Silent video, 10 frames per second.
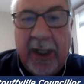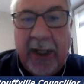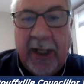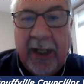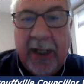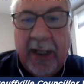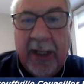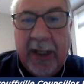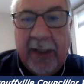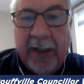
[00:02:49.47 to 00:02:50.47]

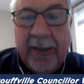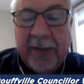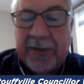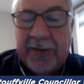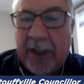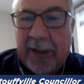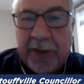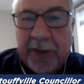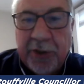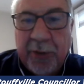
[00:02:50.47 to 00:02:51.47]
There's not an
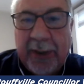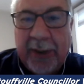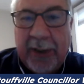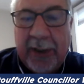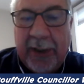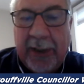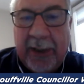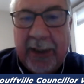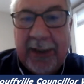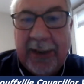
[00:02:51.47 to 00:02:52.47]
issue
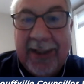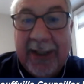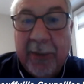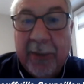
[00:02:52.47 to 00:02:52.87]
in getting